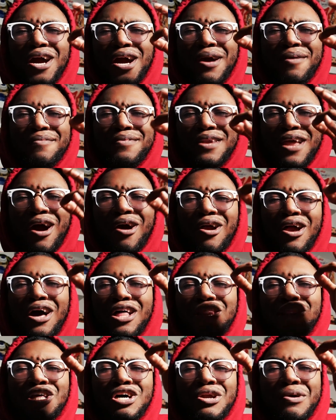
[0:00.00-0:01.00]
coming out
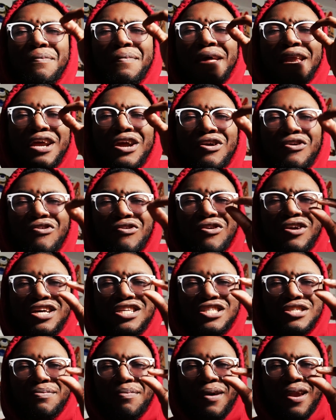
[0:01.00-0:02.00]
a little bit
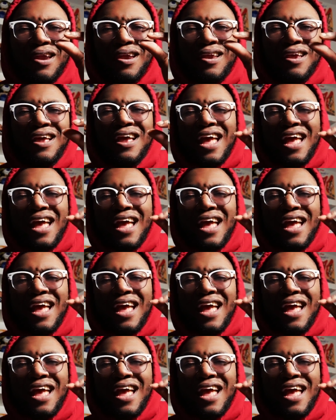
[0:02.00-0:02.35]
crisper.